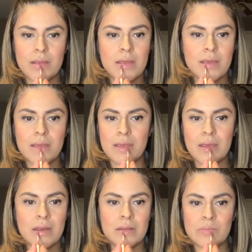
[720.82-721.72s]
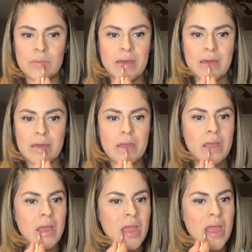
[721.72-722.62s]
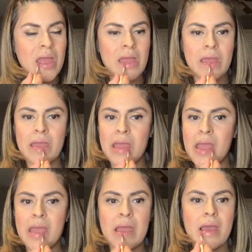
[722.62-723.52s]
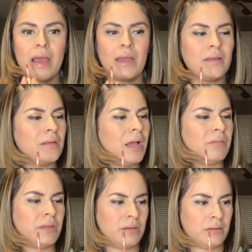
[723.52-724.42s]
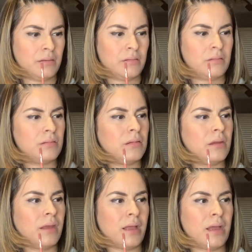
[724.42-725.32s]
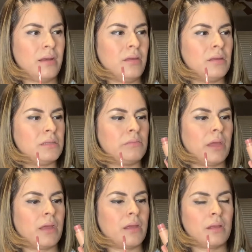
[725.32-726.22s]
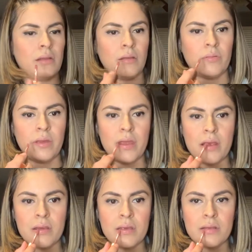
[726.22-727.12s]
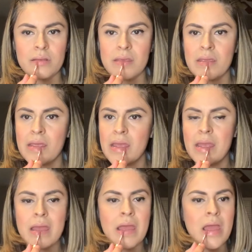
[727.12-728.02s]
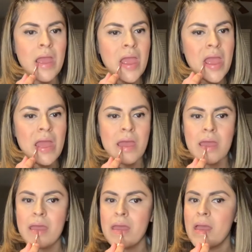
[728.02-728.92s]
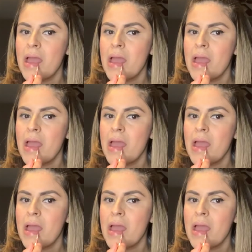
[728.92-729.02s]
love this. Oh yeah, I think it is. And I think it's a collab with Garen. I love Sarai. I could be wrong. Oops.